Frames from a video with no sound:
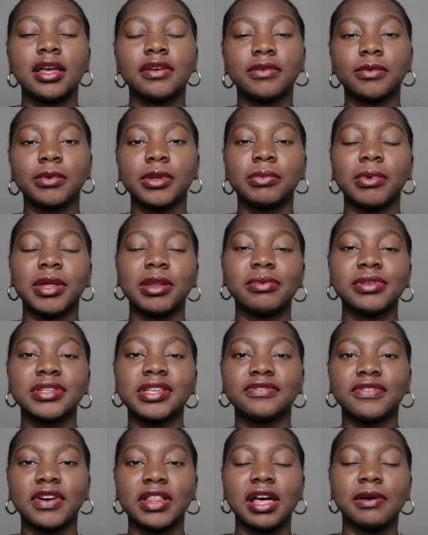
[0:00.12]
Everybody, my name is
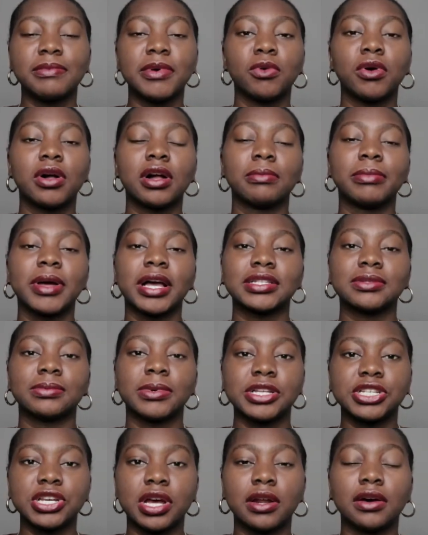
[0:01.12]
Ifalabi and welcome back to
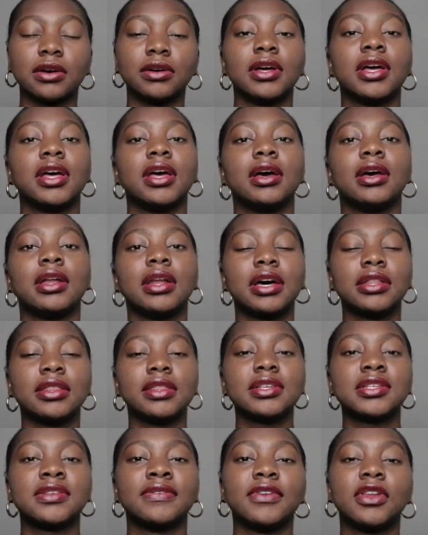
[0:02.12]
my channel. Now
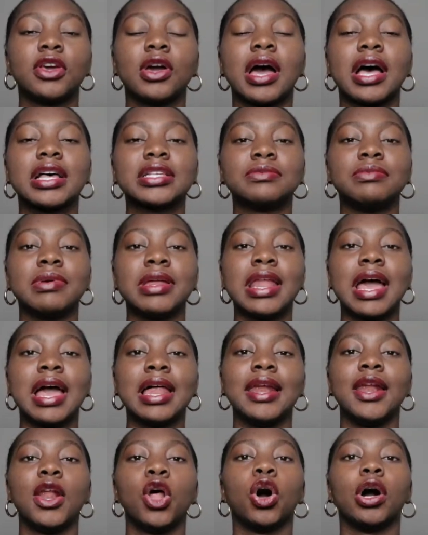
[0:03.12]
this video has been a
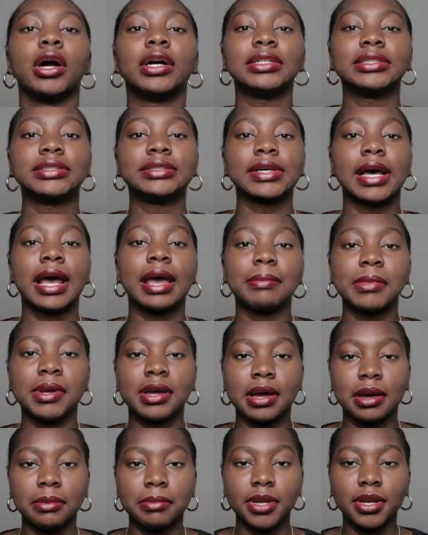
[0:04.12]
long time
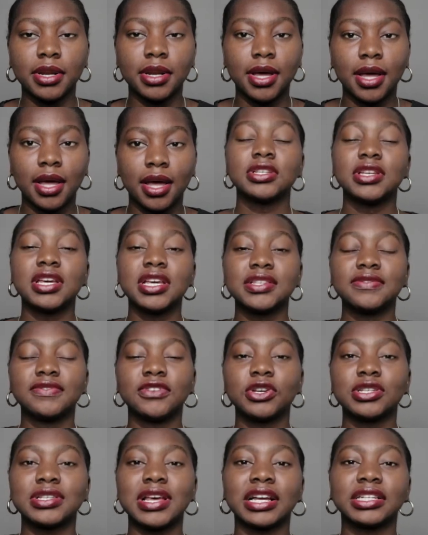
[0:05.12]
coming. Today's
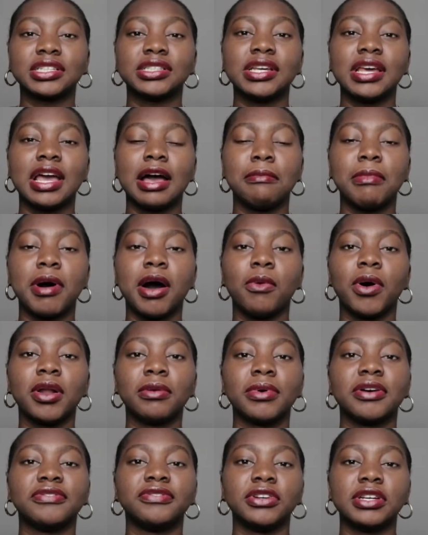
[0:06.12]
video is actually about one
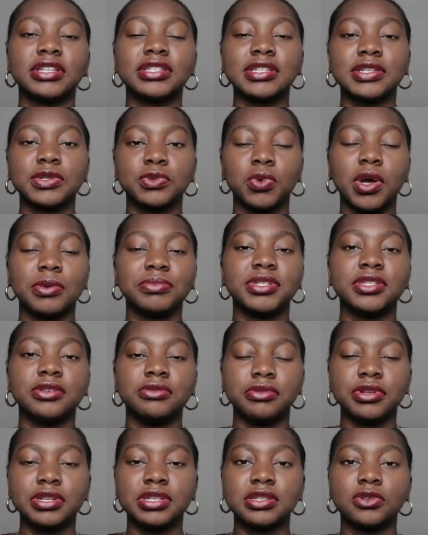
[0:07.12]
of my friends' web
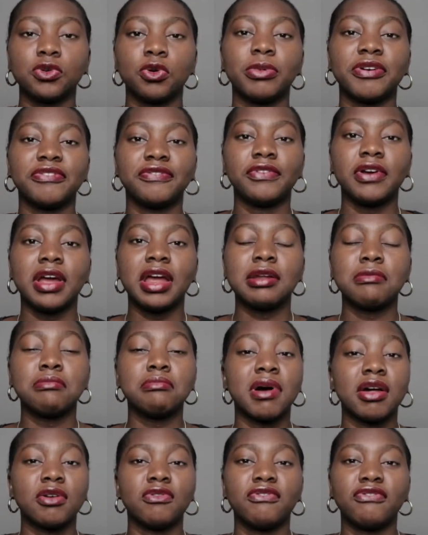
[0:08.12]
series. So my
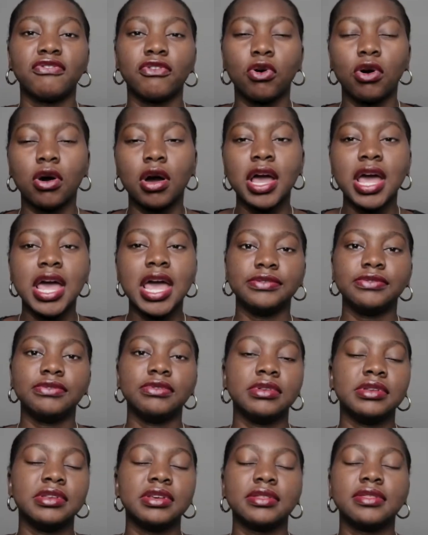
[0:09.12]
friend Manuvo
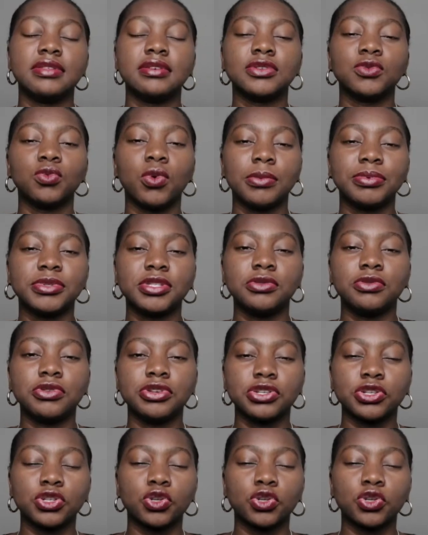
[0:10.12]
did this web series.